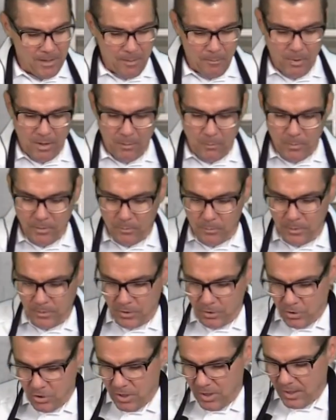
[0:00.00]
But with the
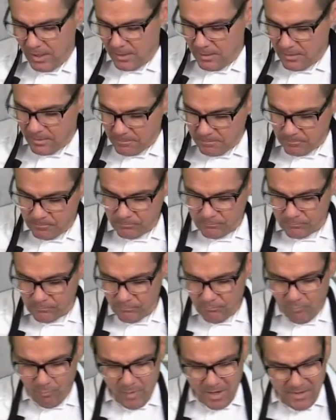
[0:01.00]
cheese,
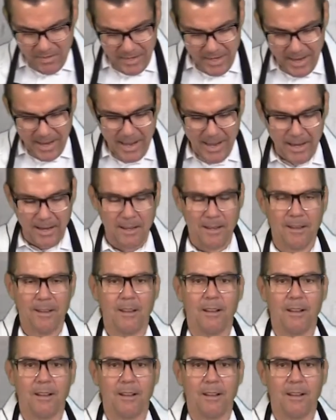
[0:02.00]
And the egg,